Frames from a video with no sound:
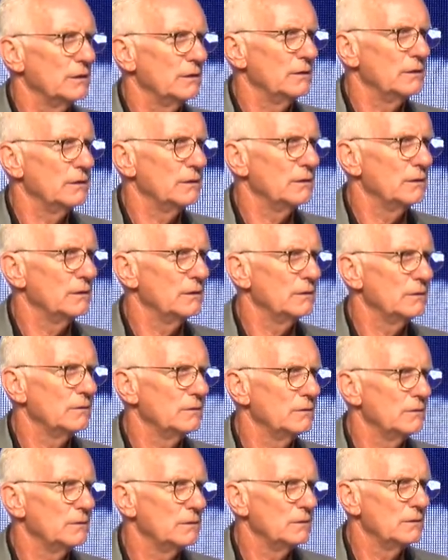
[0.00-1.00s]

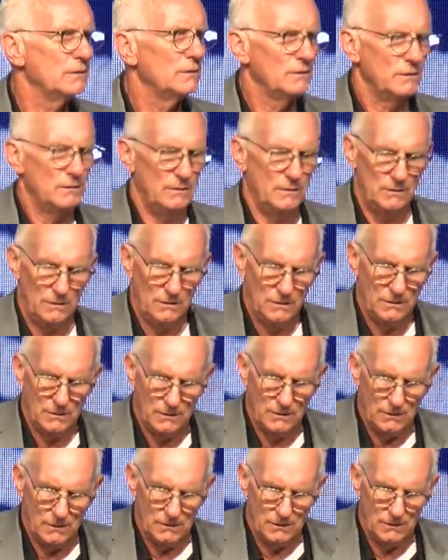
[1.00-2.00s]

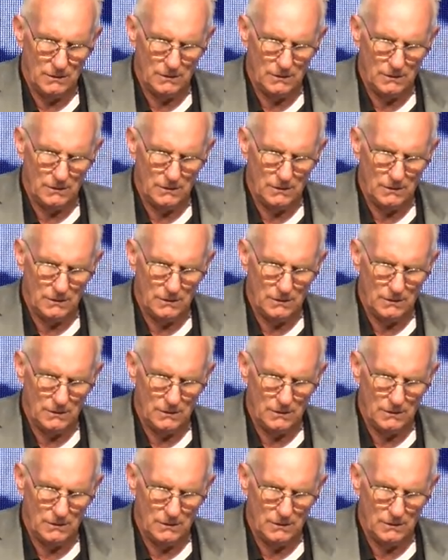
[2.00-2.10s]
No one is speaking in this clip.